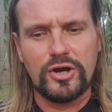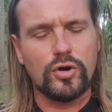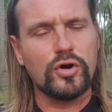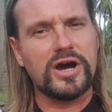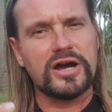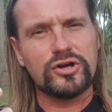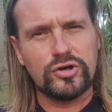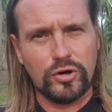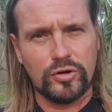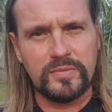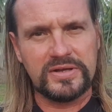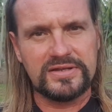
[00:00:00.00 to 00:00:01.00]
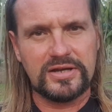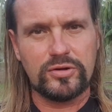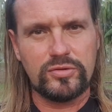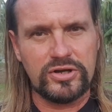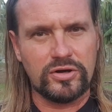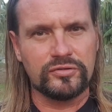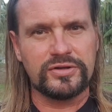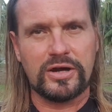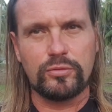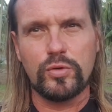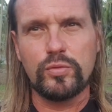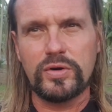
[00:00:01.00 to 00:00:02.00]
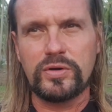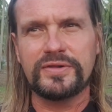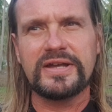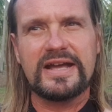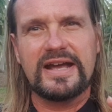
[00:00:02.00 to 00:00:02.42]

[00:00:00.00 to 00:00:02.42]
or a commentary on our world.